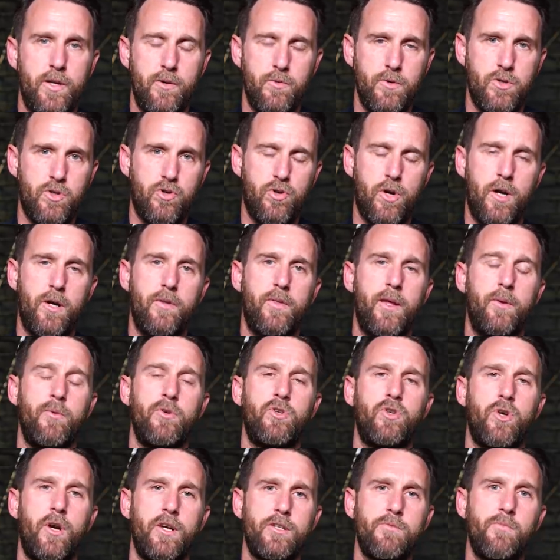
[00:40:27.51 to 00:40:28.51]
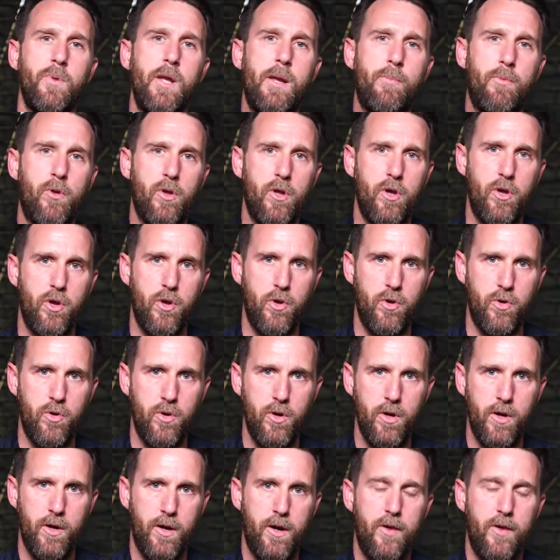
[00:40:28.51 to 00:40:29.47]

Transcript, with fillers: It was tr- they would trust people who